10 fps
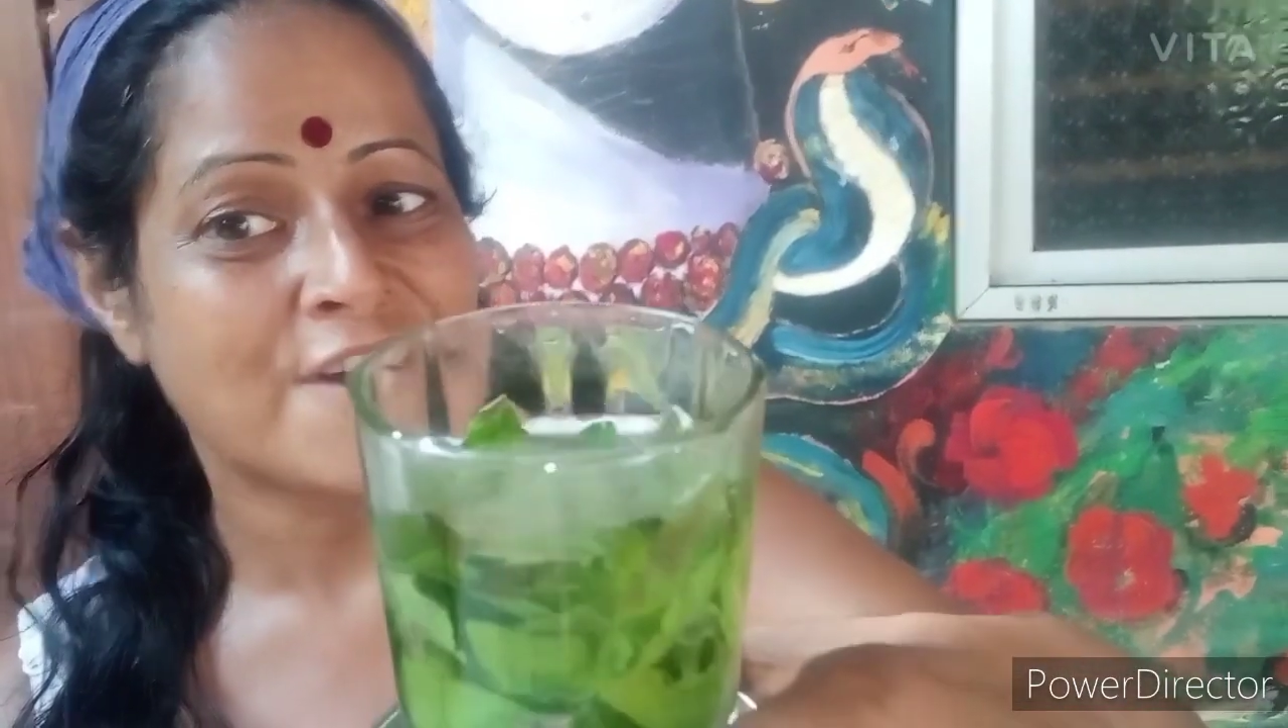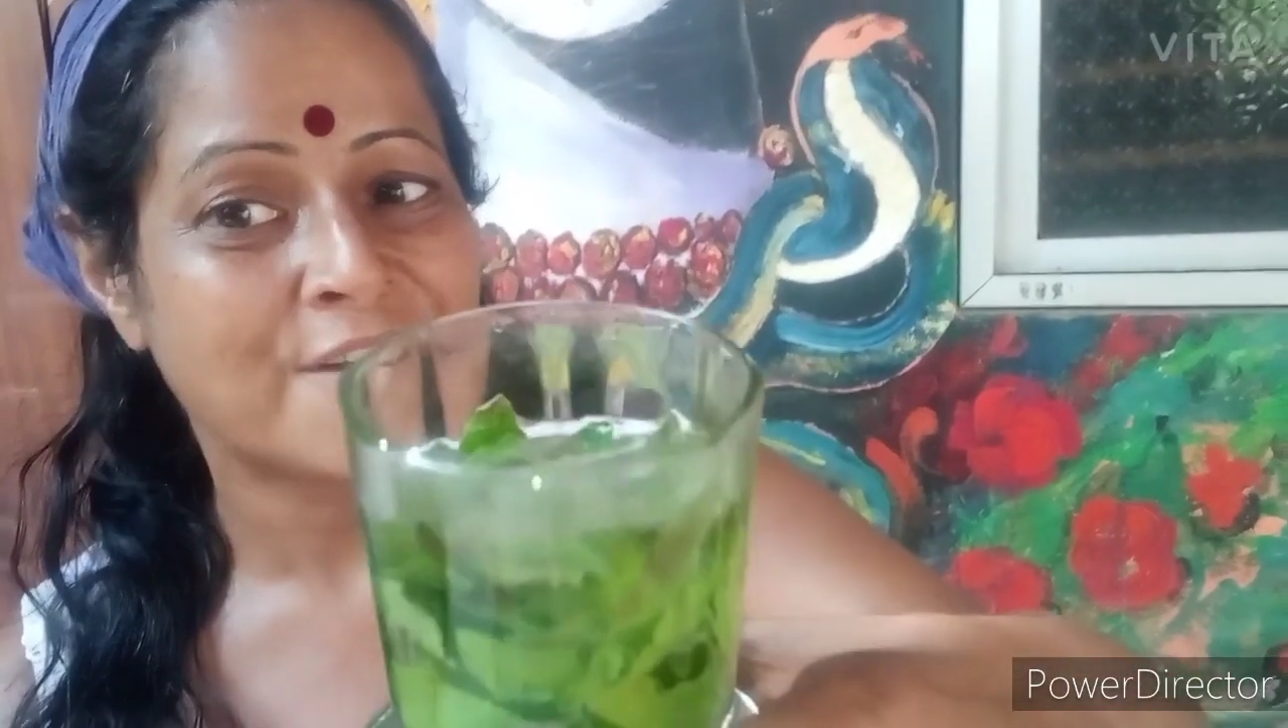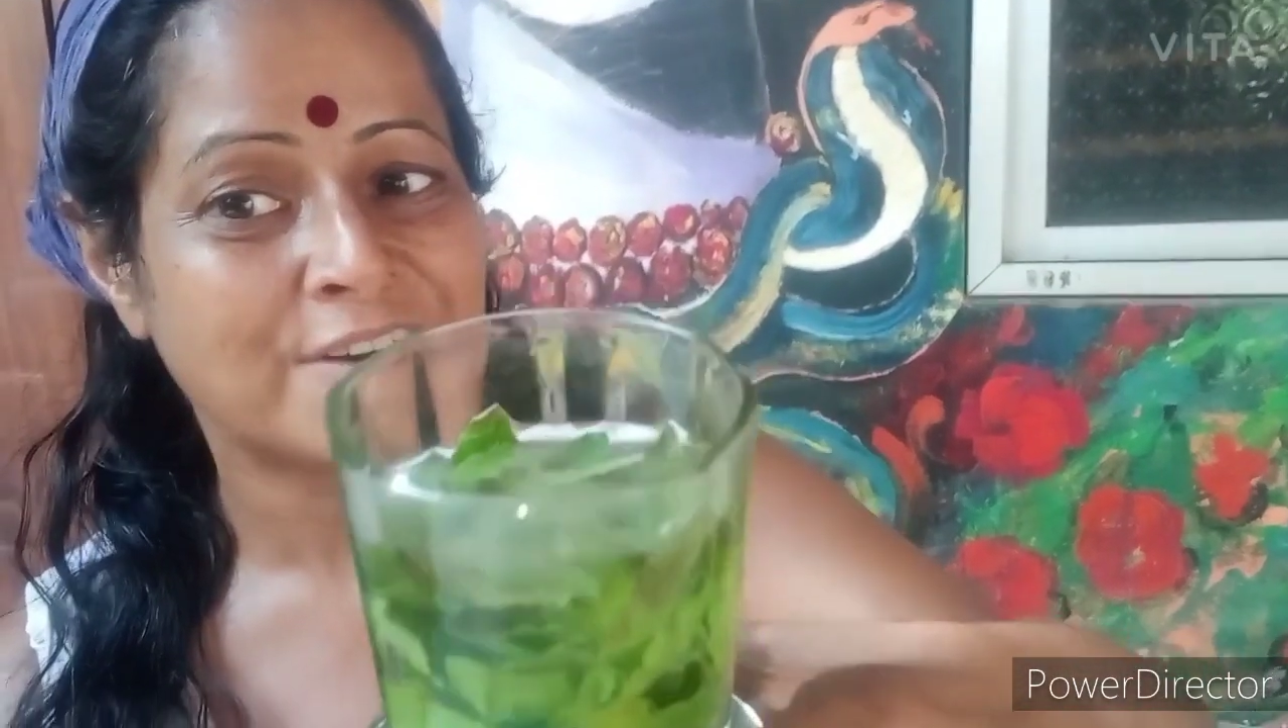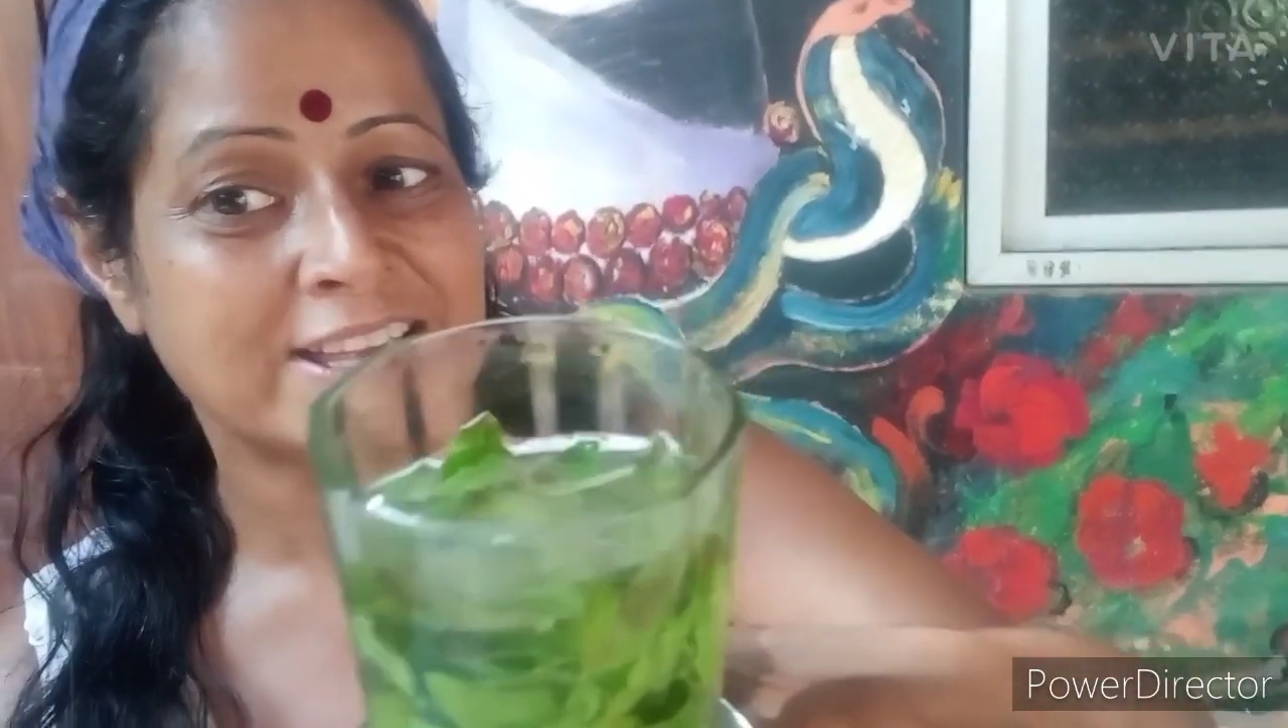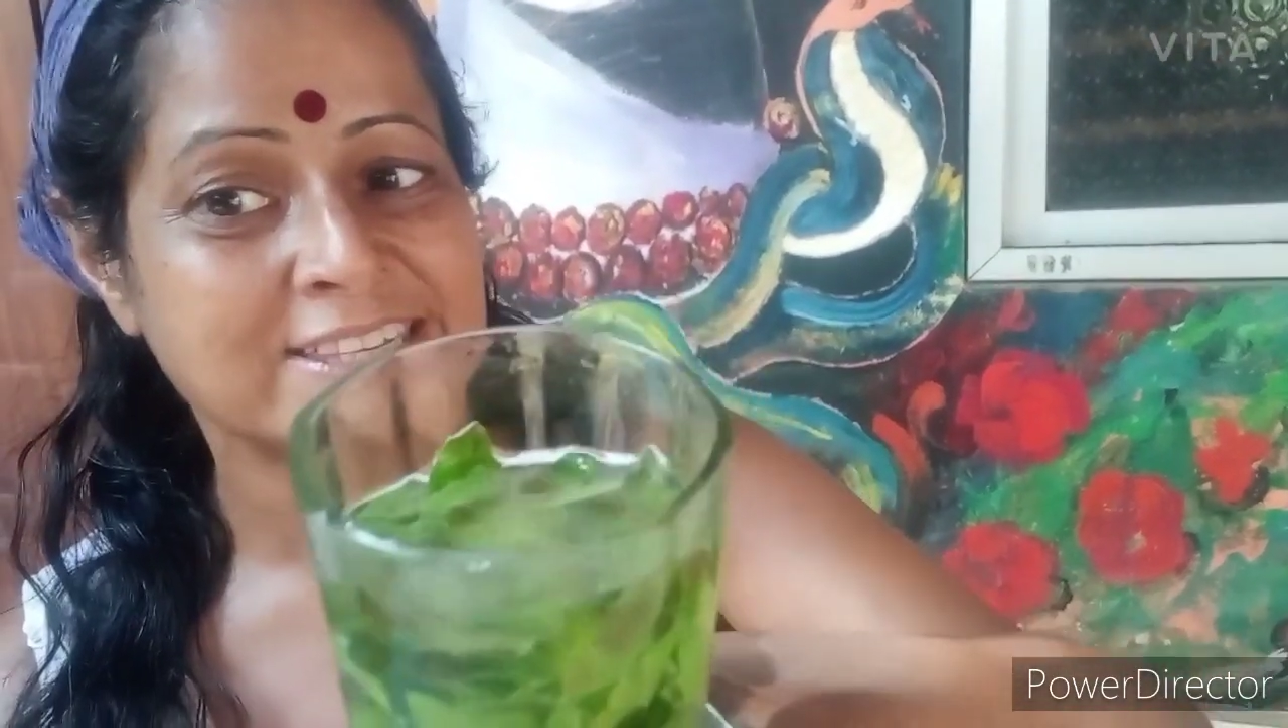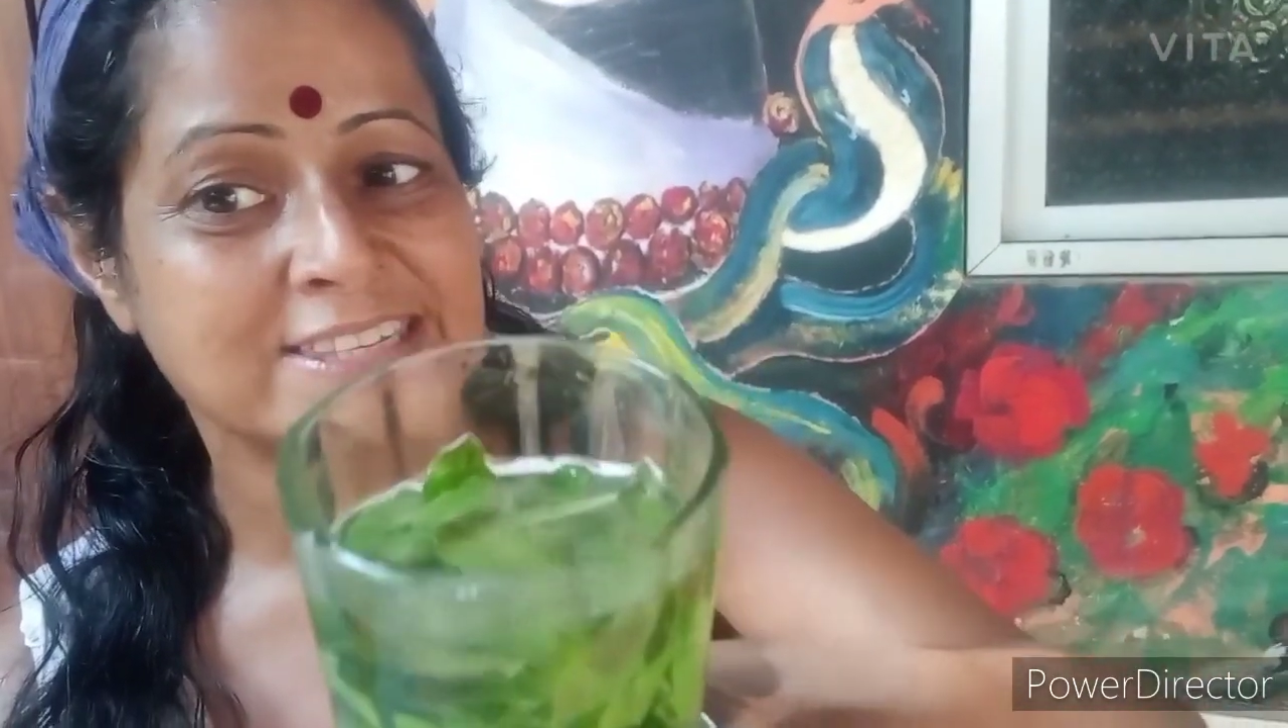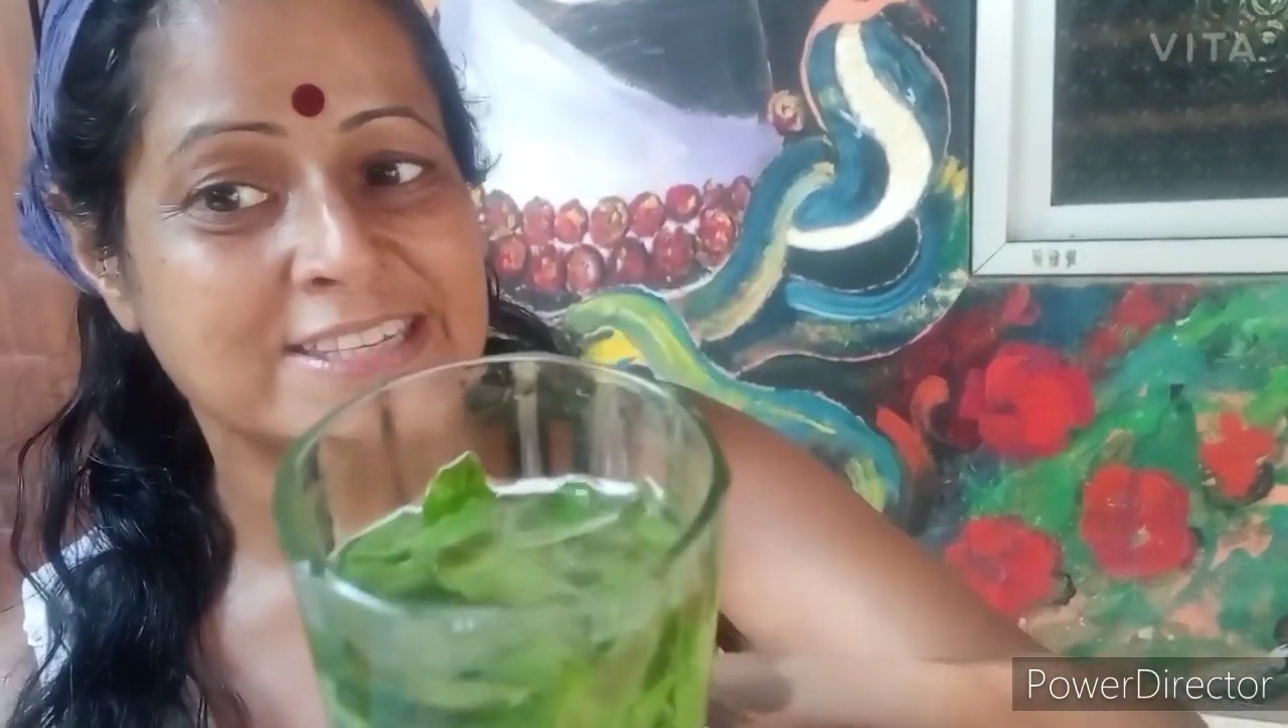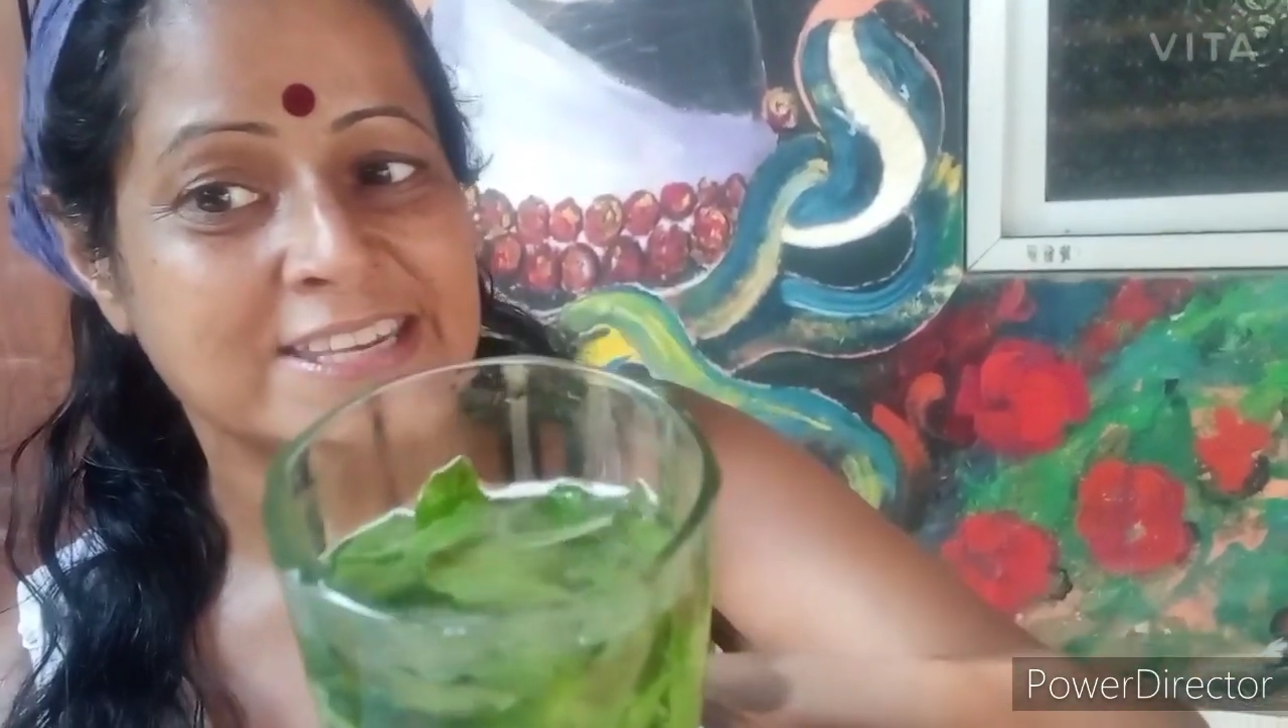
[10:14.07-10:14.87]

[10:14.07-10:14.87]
forest